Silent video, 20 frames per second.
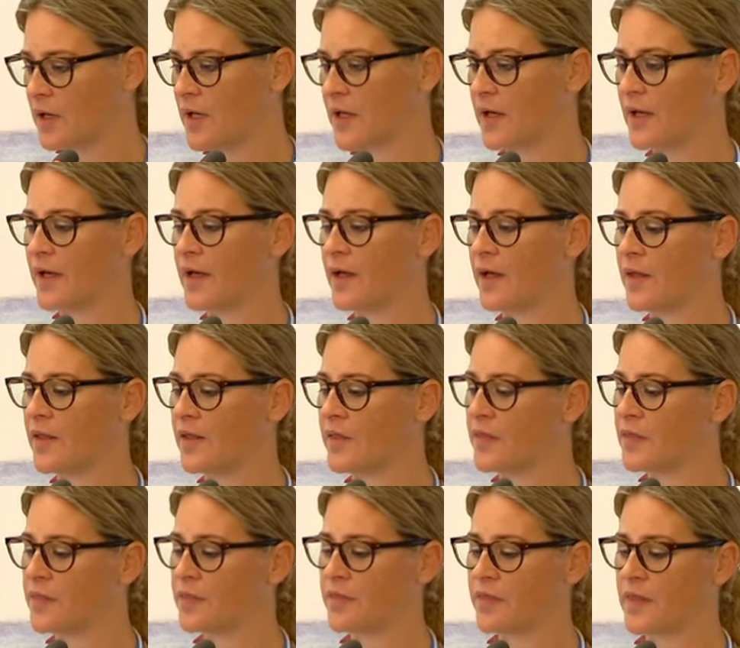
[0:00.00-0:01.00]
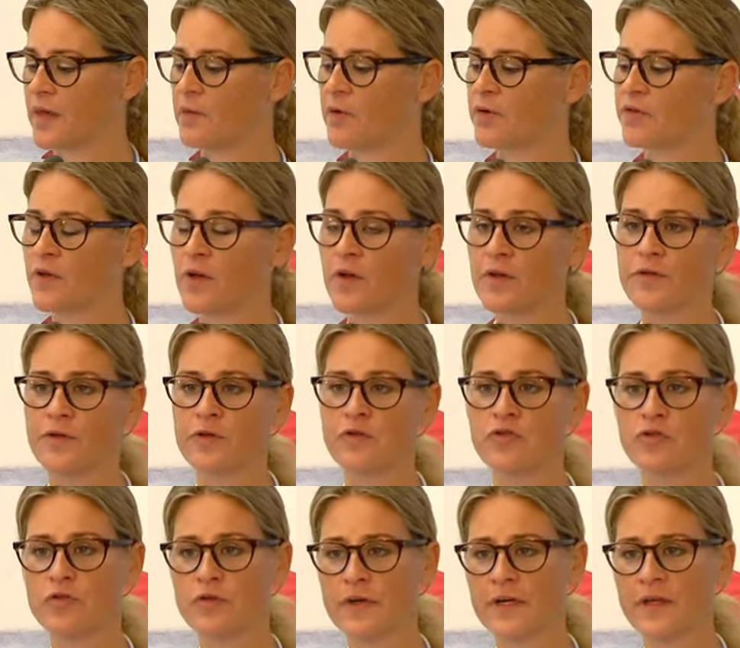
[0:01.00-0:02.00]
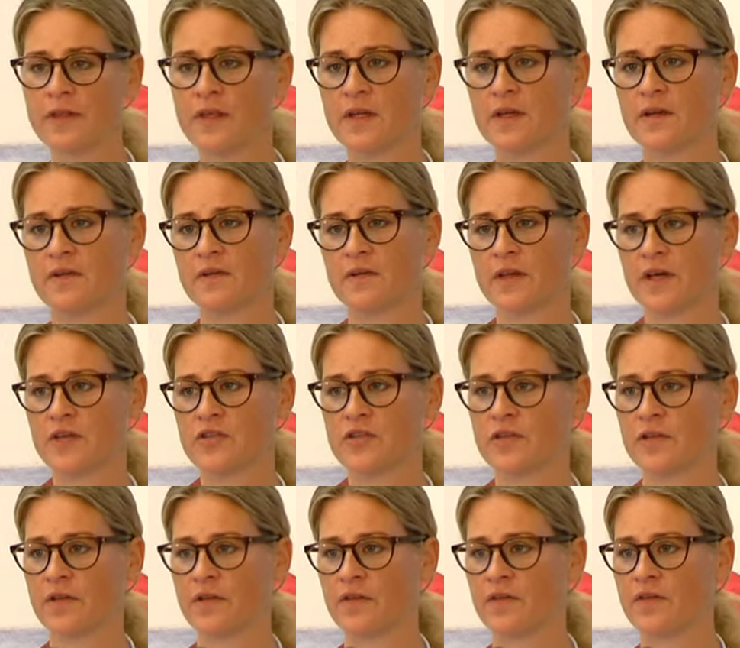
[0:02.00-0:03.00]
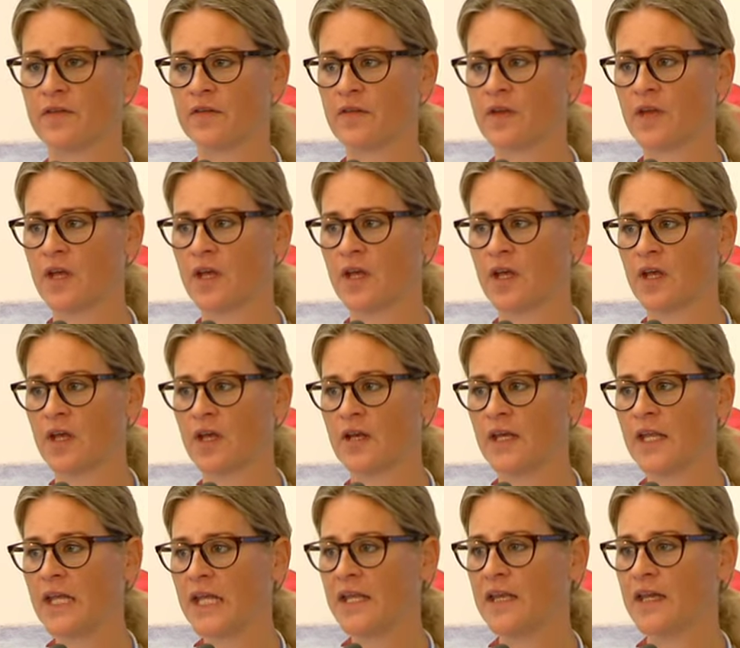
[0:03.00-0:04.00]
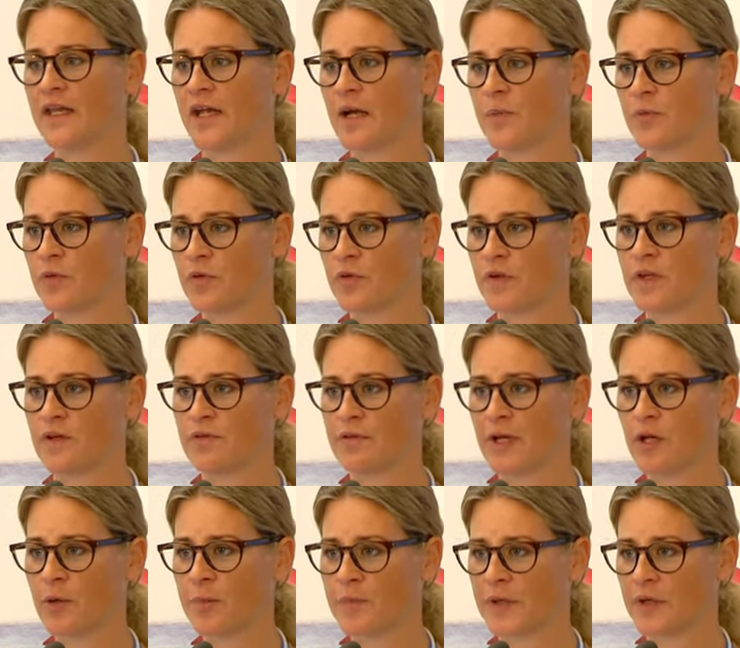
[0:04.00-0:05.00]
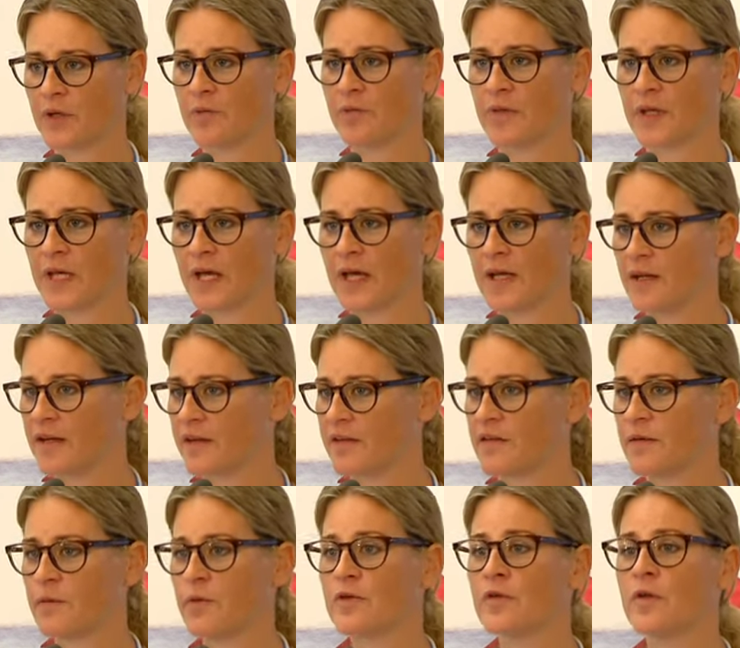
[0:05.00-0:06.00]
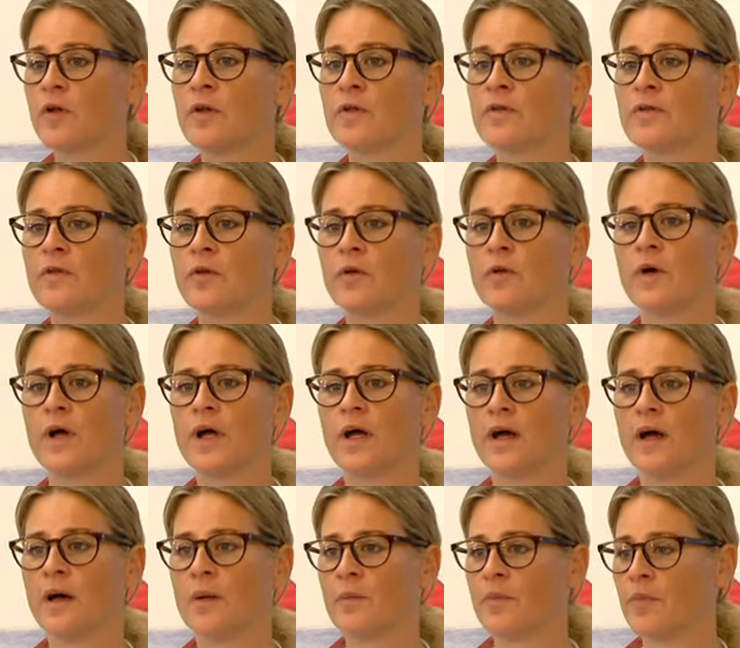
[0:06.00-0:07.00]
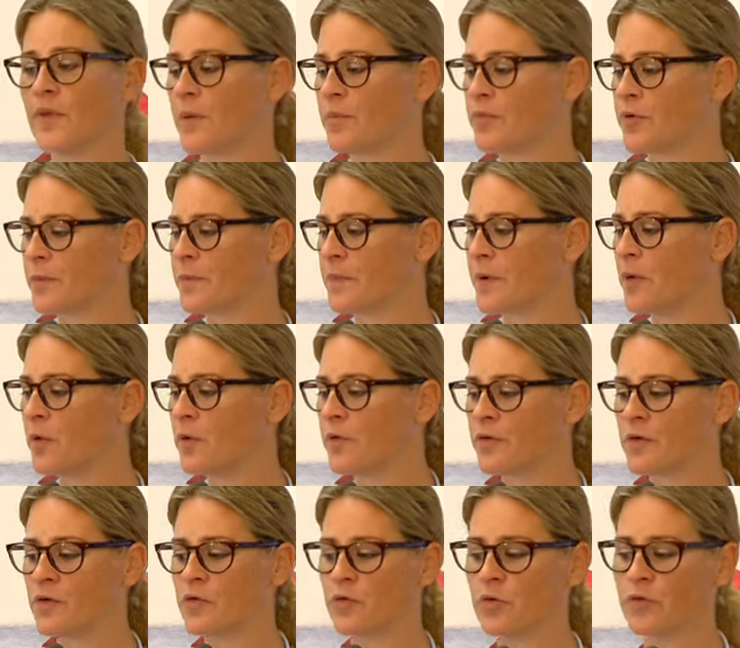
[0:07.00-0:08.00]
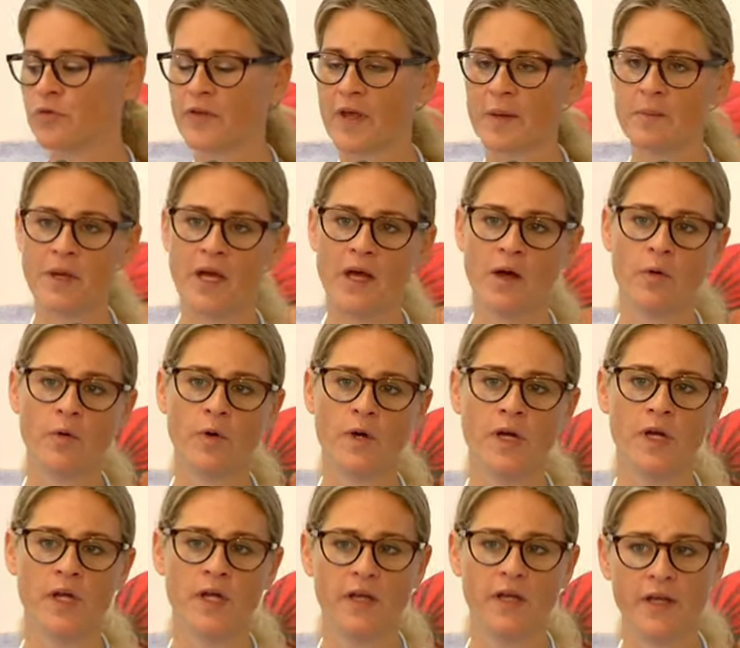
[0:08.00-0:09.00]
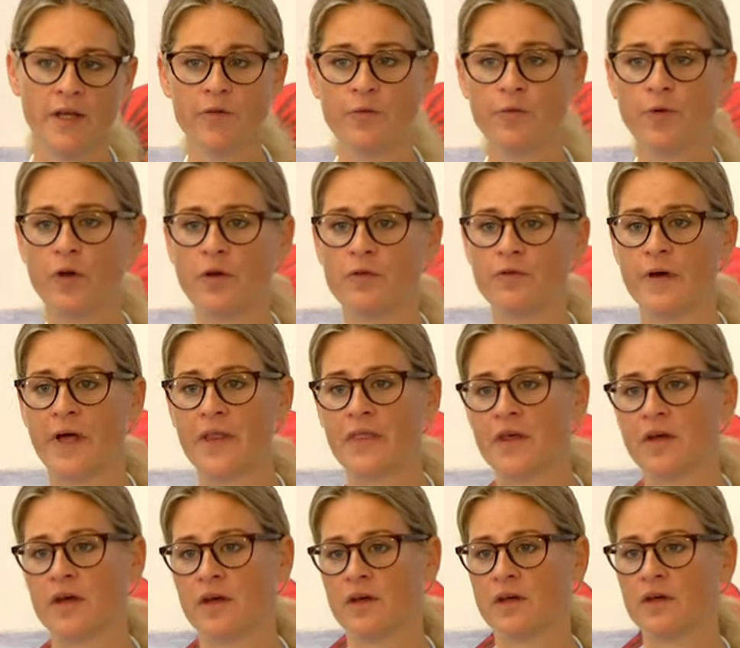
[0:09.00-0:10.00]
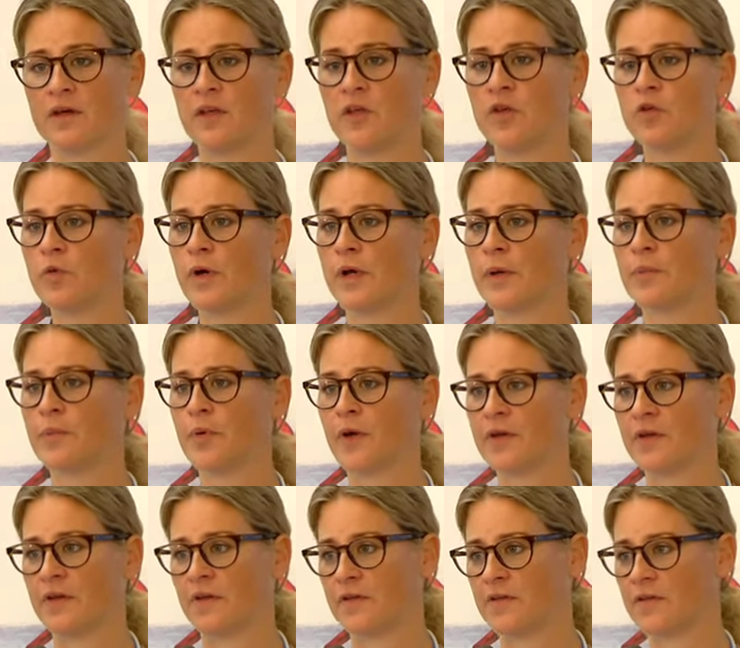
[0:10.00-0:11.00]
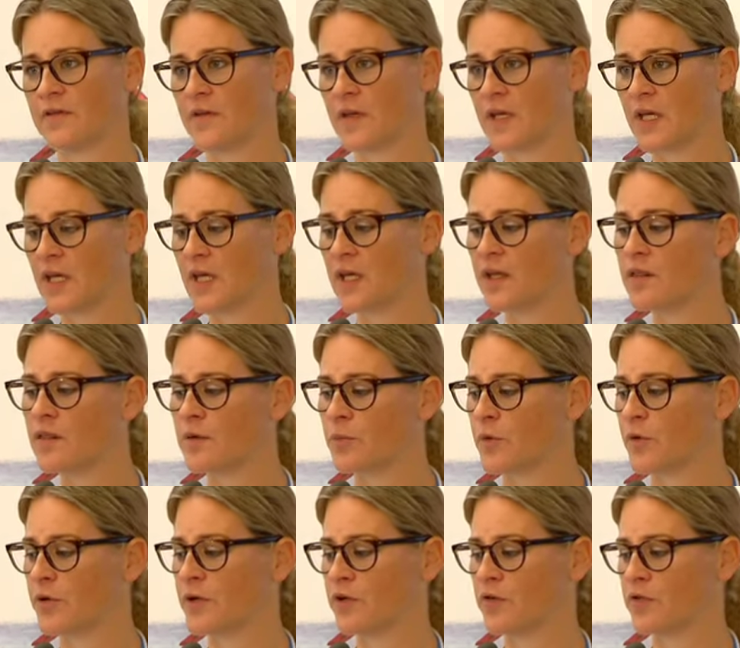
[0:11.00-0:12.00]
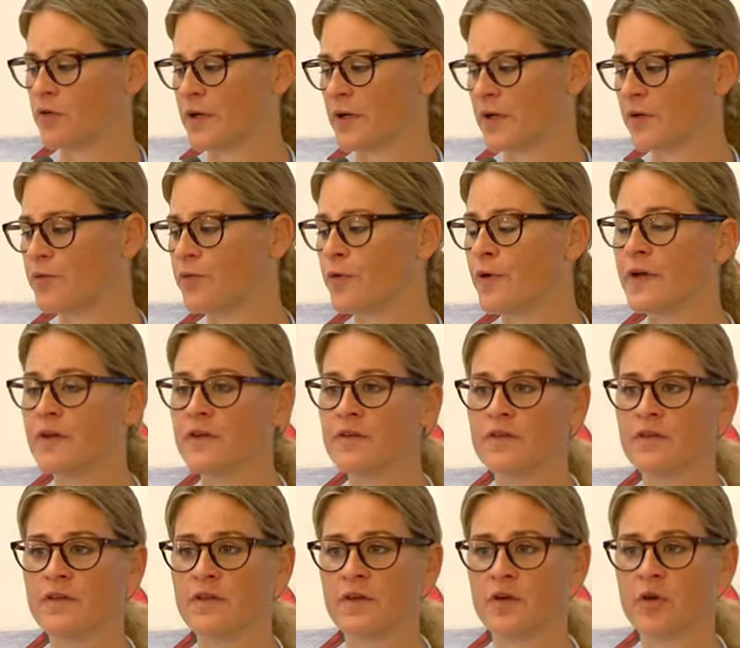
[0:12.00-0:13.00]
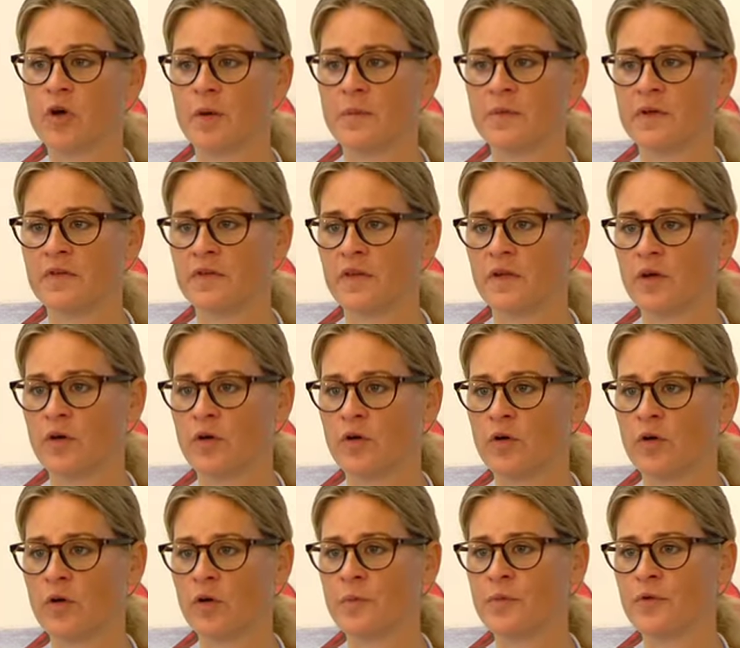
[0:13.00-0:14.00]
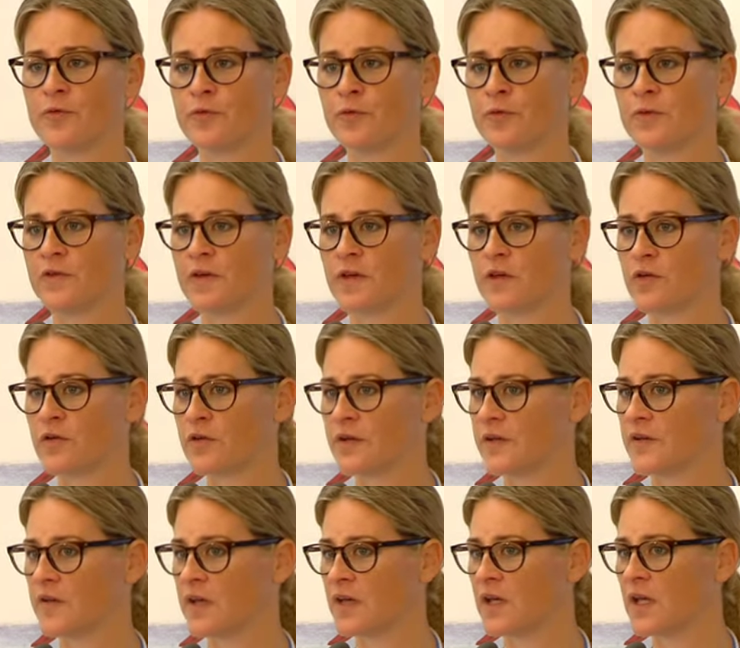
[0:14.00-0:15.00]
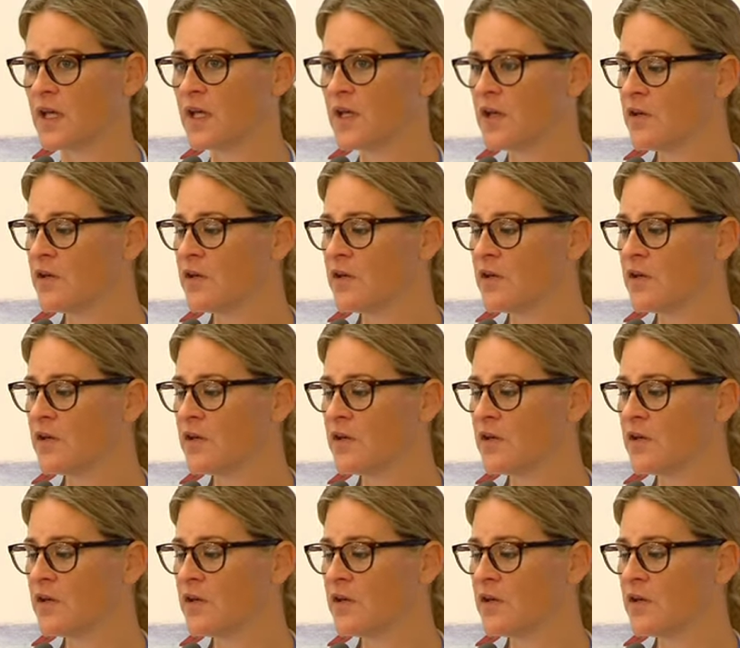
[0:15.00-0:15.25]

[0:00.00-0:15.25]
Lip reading: There was also, during the discussions leading up to the development of the guidelines, there was also a proposal to somehow involve other UN bodies in the monitoring, for instance, the Committee on Global Food Security.